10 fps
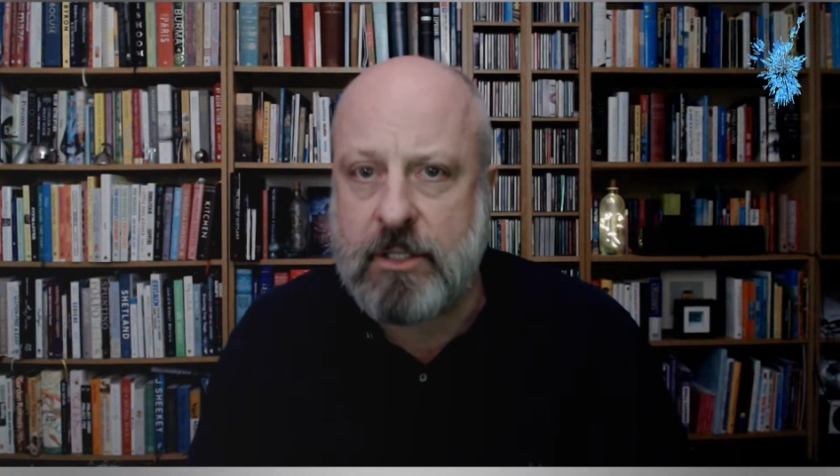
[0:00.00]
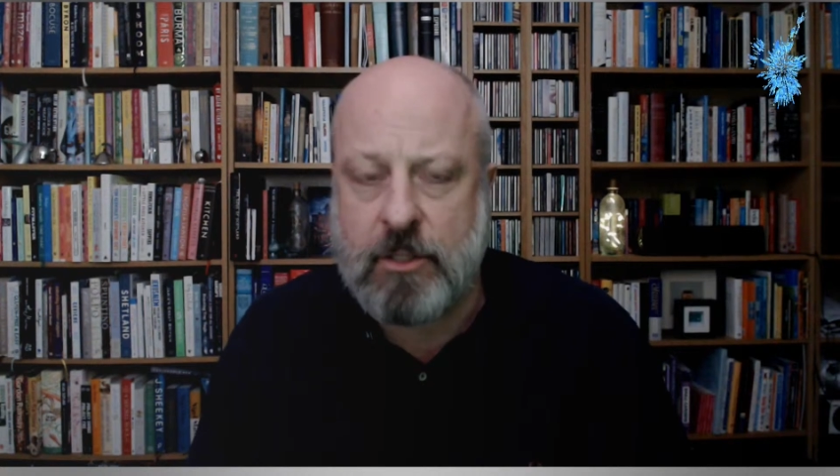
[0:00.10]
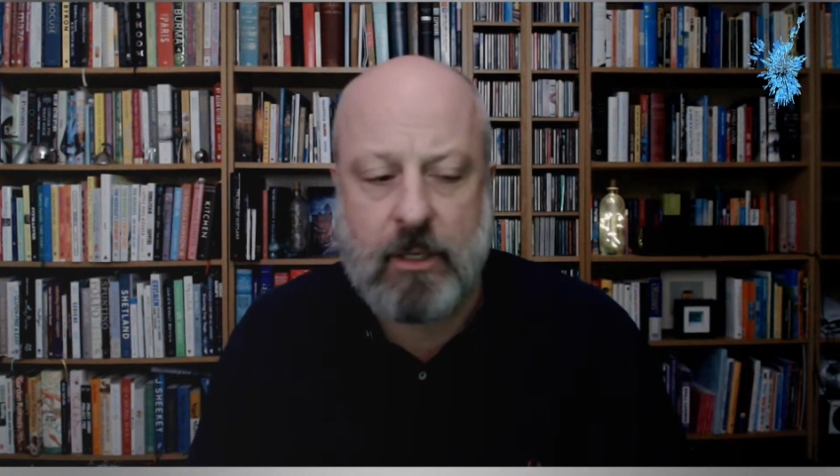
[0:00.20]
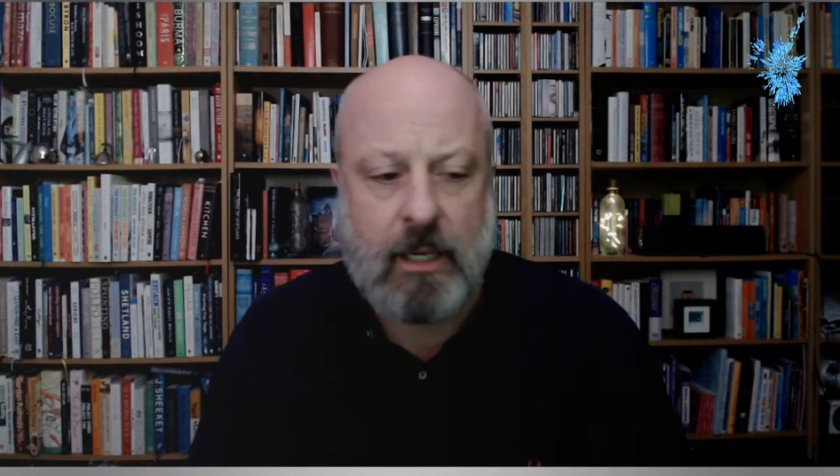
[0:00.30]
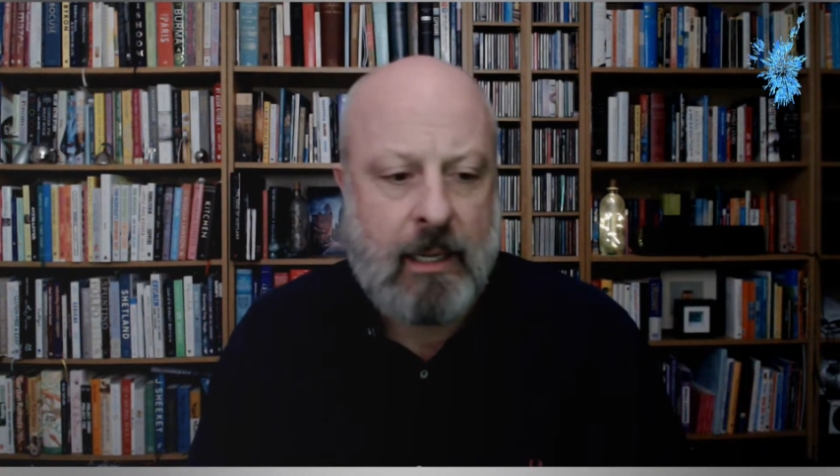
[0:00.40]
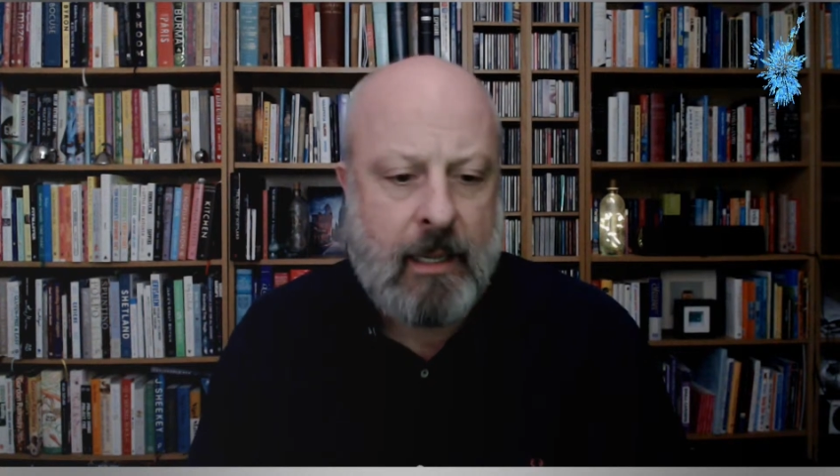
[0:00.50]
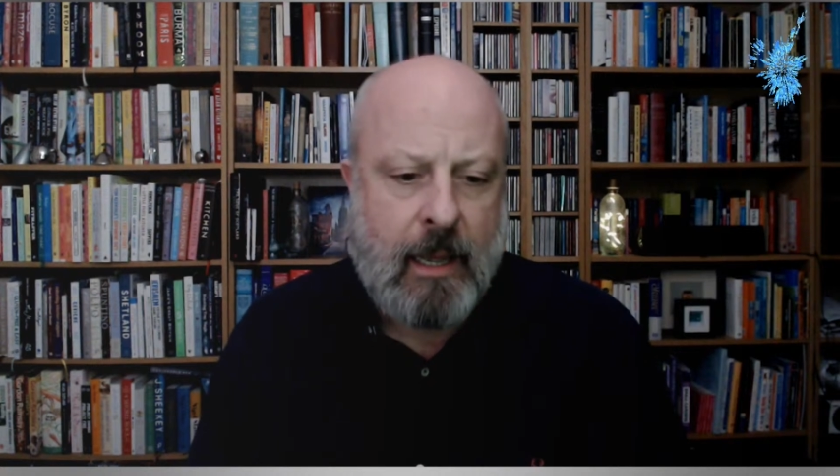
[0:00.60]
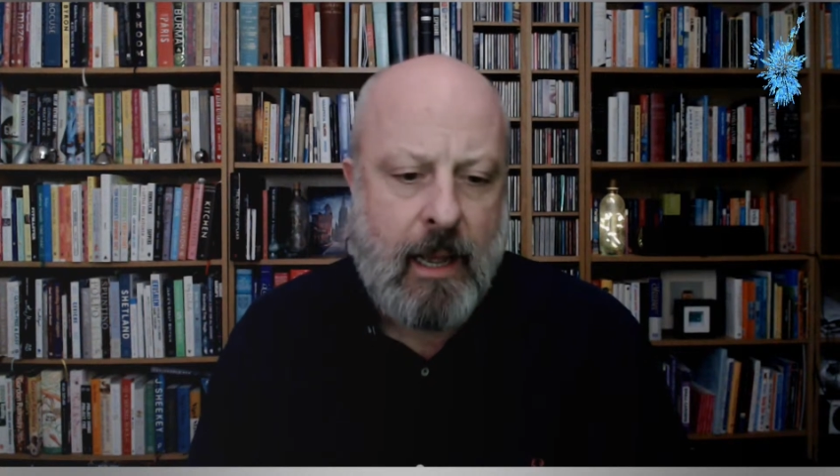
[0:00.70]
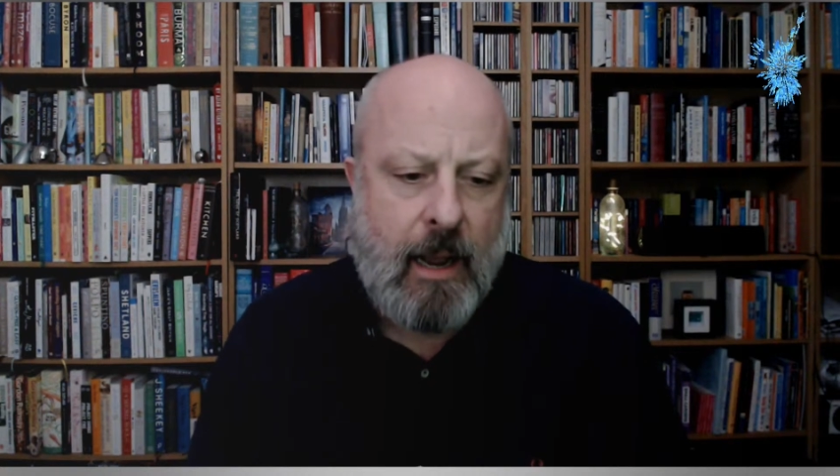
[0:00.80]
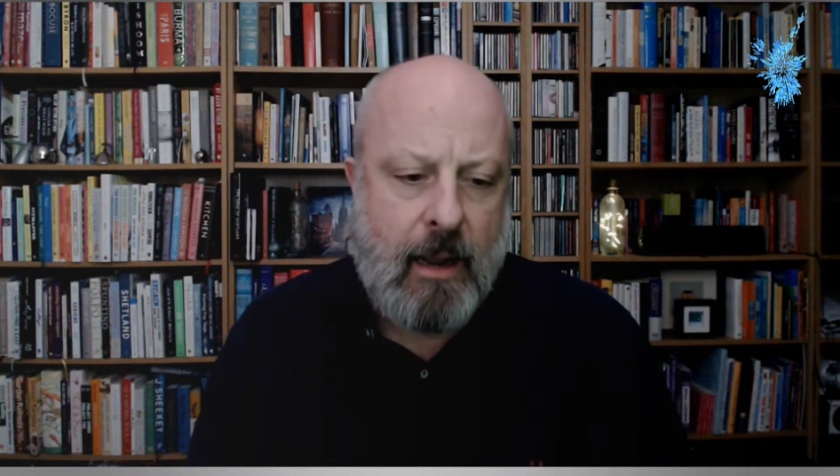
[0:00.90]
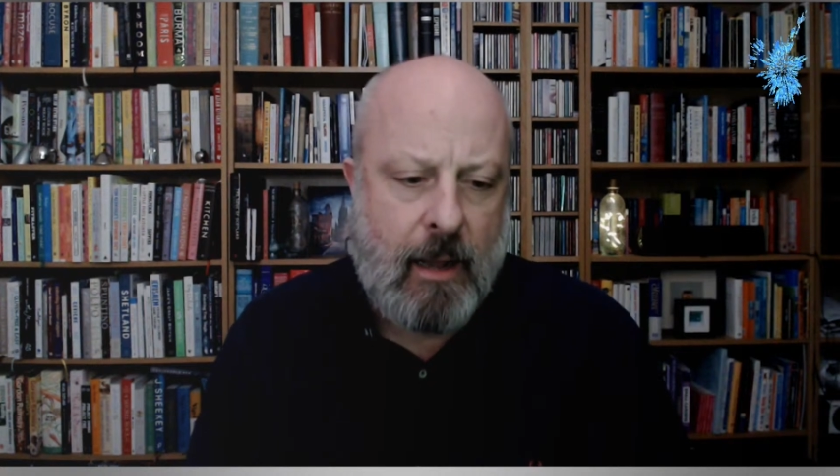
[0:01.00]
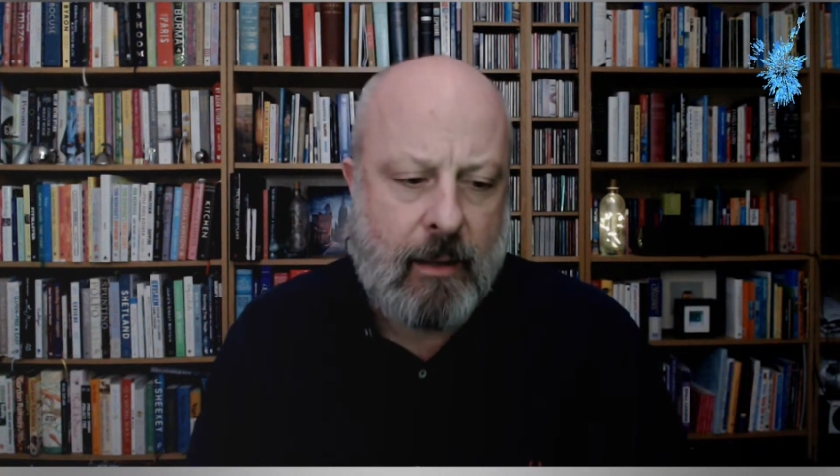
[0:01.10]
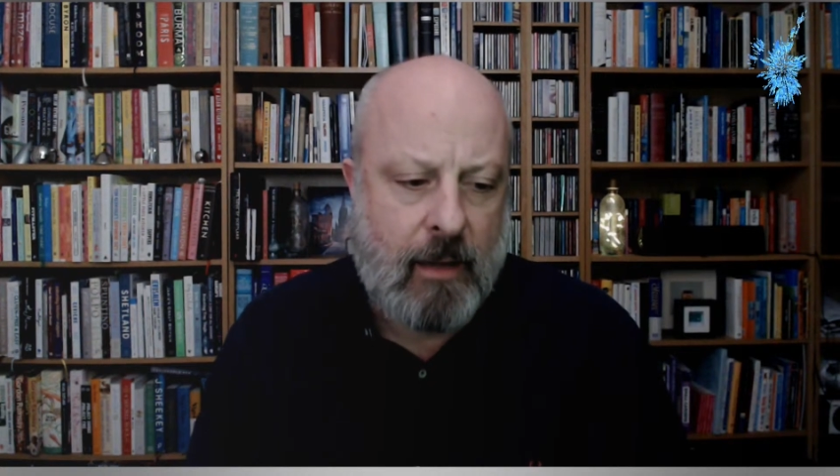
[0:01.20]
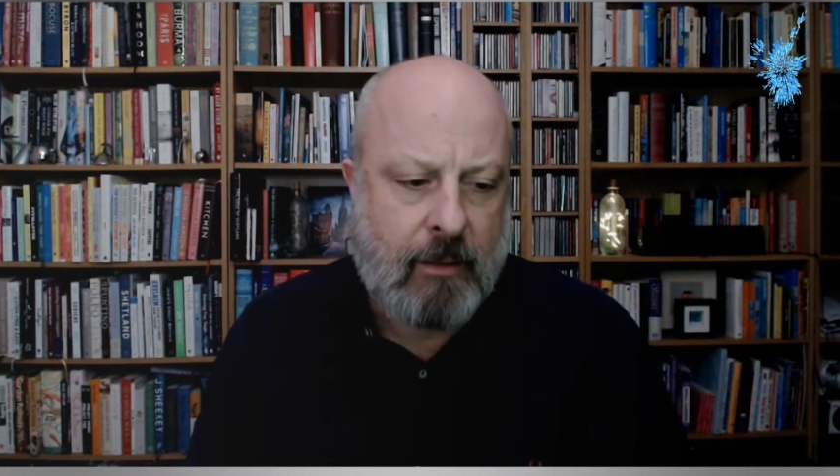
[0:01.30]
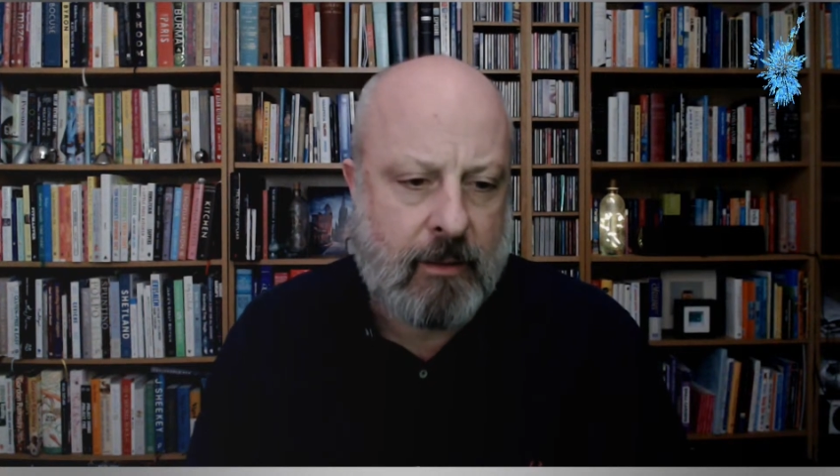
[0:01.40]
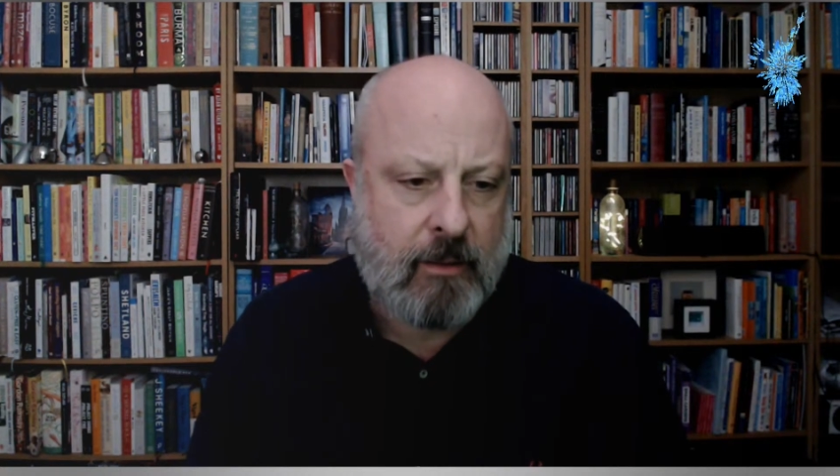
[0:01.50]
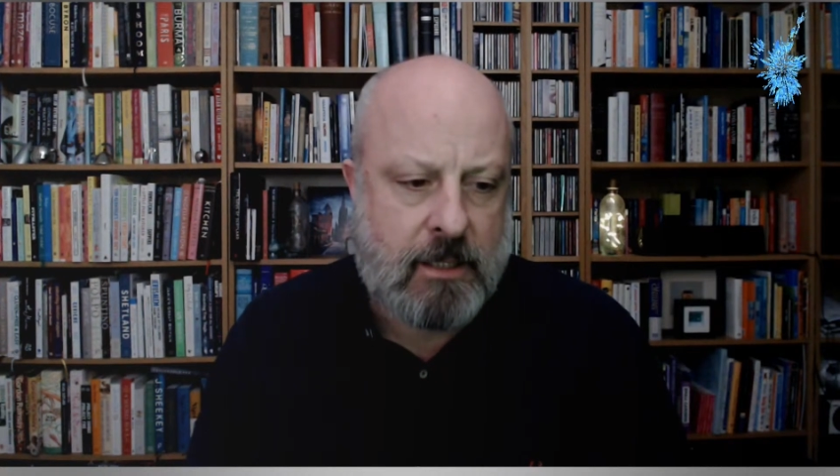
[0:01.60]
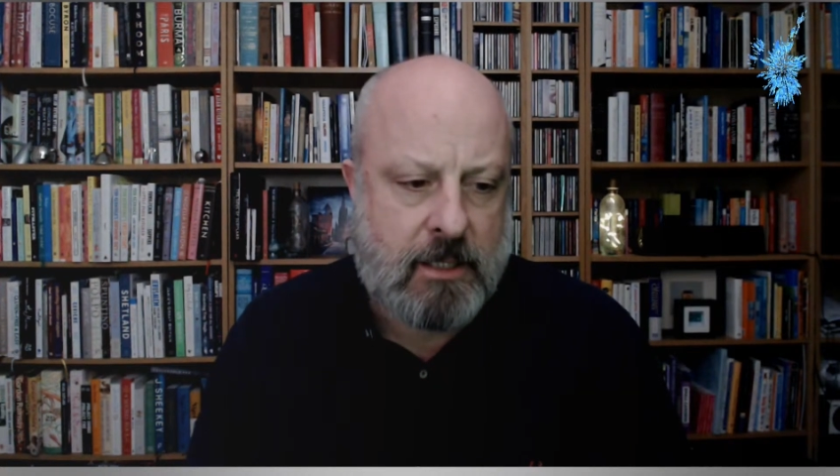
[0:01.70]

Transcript: So I think